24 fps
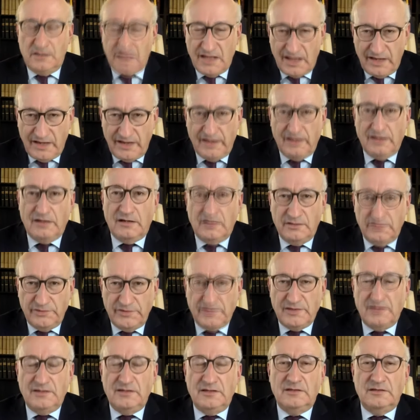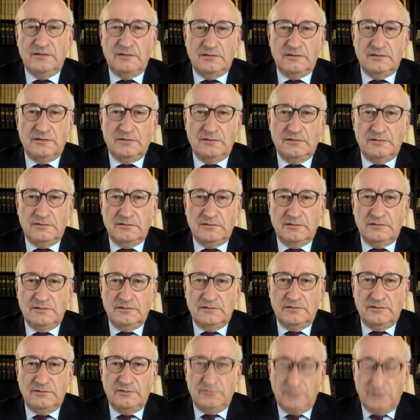ally on the
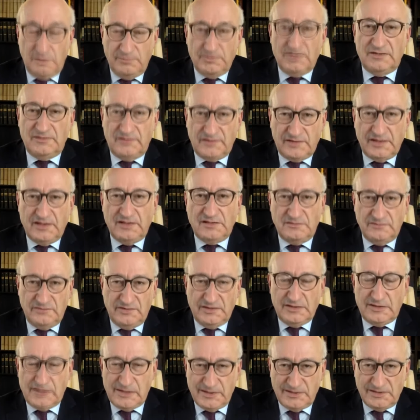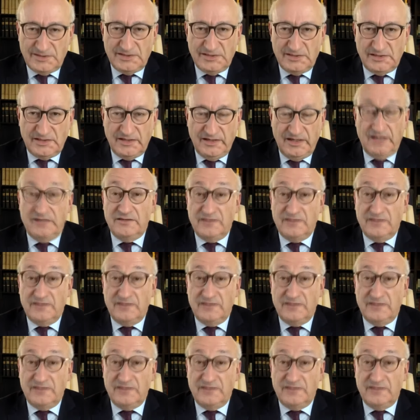European side of the Atlantic.